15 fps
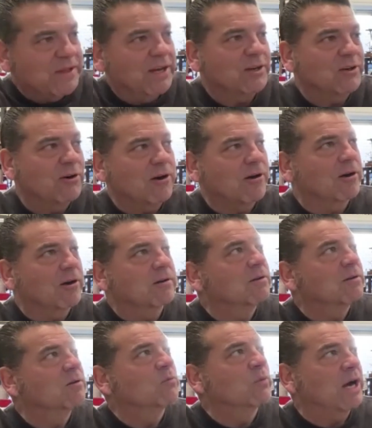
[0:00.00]
car,
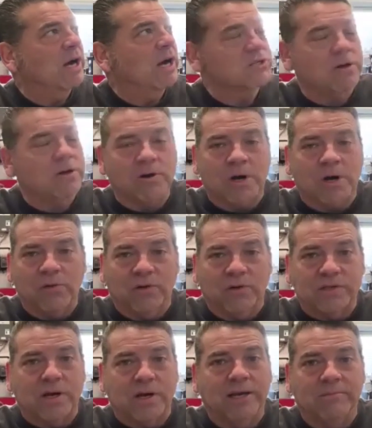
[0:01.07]
well, I saw it all
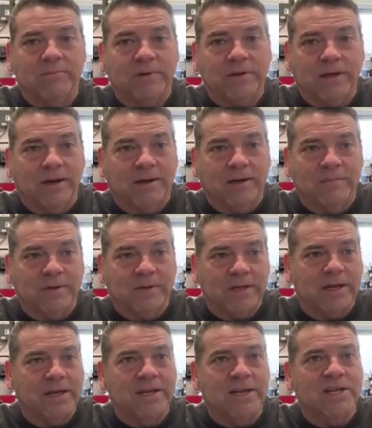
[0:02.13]
the time. And
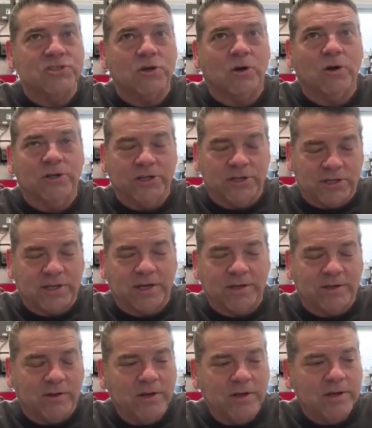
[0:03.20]
it's hard to tell
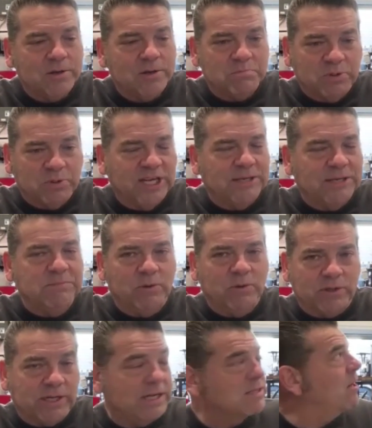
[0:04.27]
you. Believe me
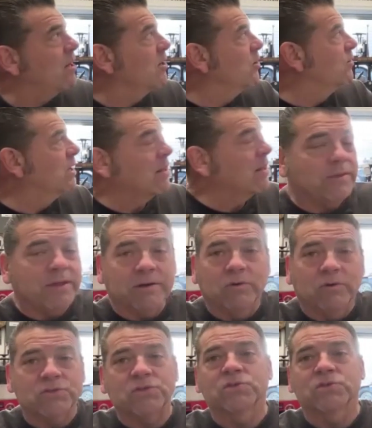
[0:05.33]
when I tell you that
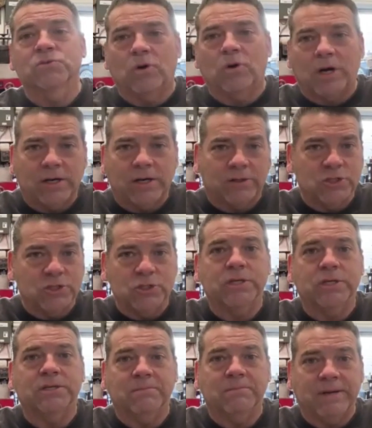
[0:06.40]
thing was as wild as you
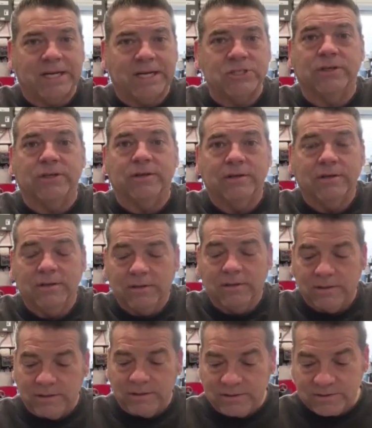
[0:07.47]
can imagine.
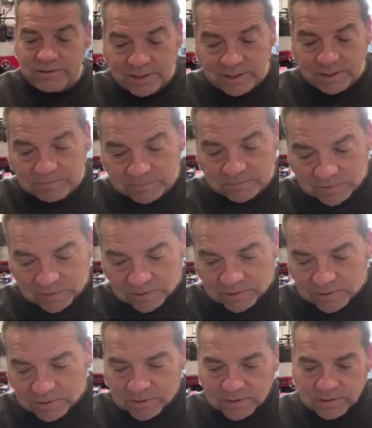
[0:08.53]
It
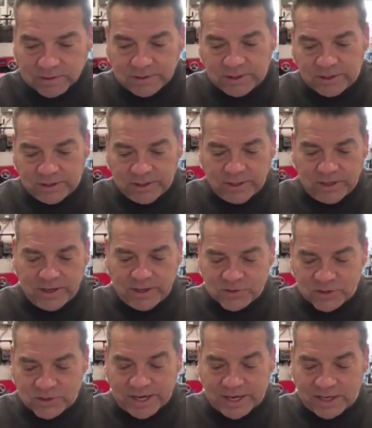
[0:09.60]
here's
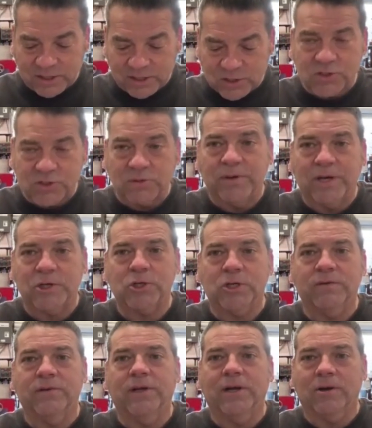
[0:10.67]
I got just a picture
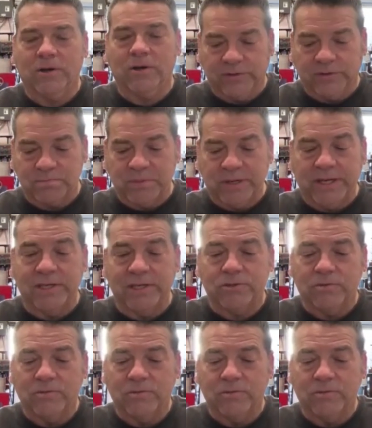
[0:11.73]
of it here on this bench.